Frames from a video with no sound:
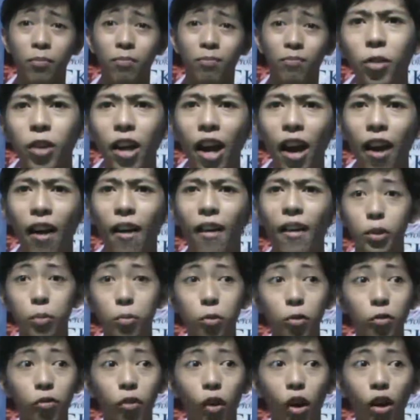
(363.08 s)
So yeah, let's
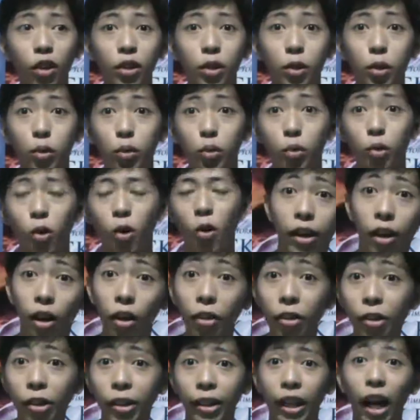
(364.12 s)
move on to the
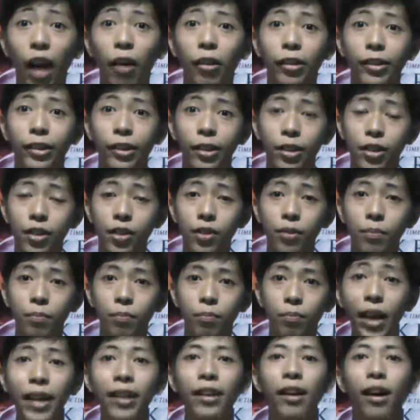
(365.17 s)
other characters.
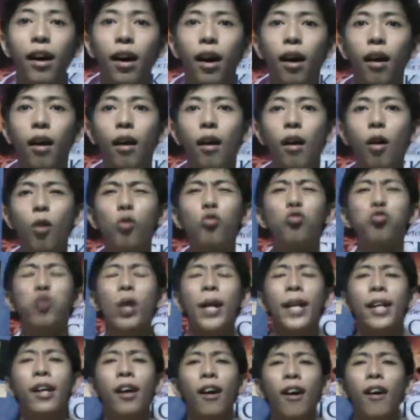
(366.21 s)
Reina,
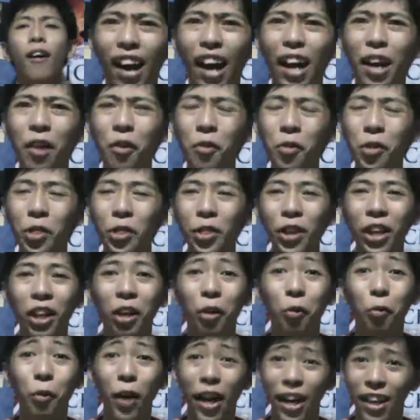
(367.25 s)
I don't
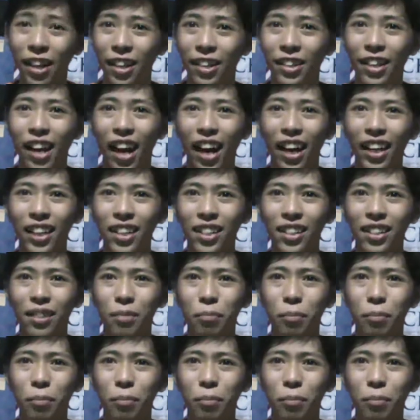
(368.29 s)
think Reina dies